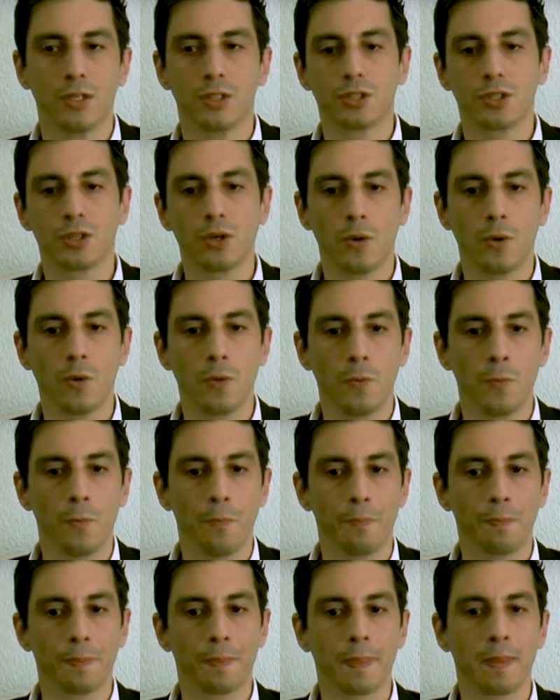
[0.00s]
So
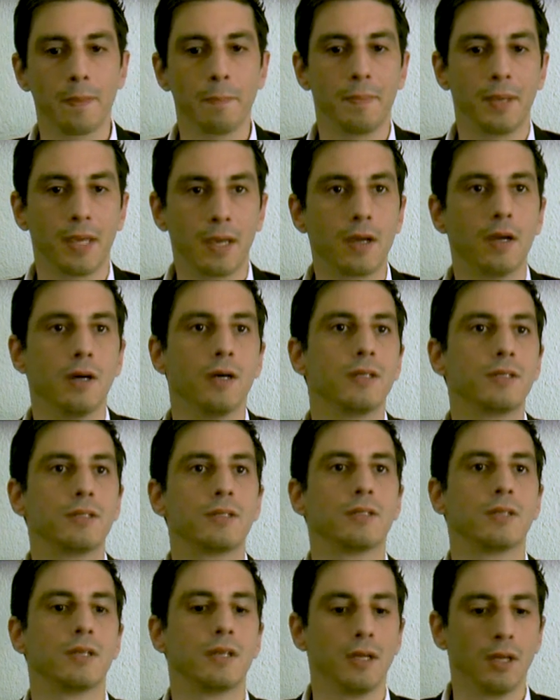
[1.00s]
um,
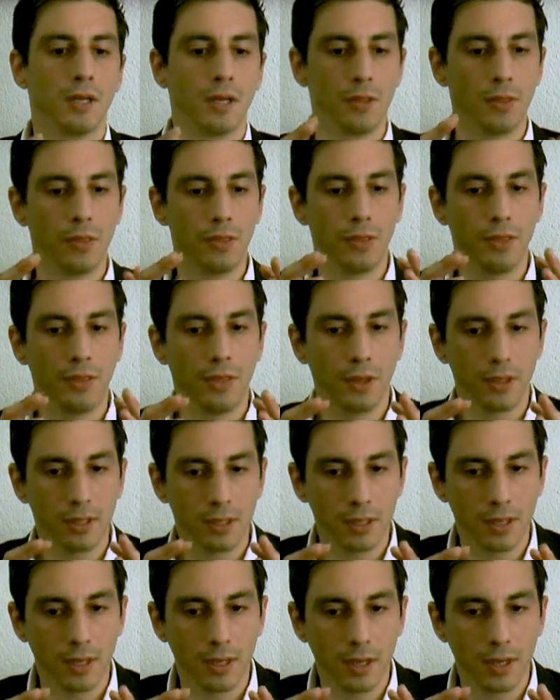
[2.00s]
because
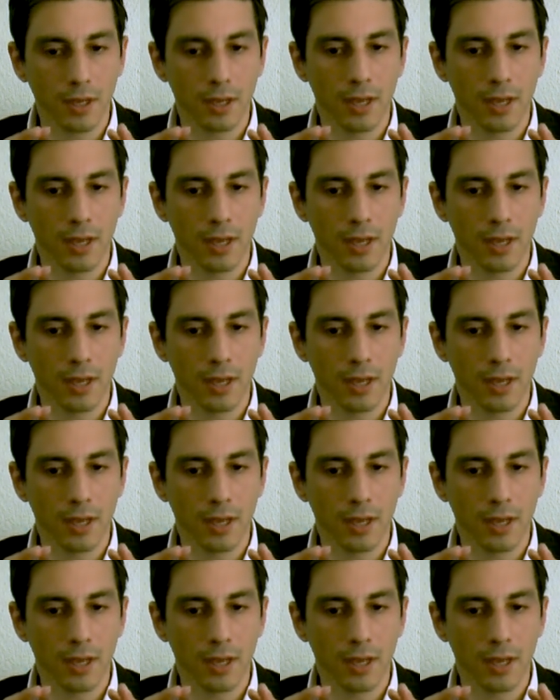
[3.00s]
the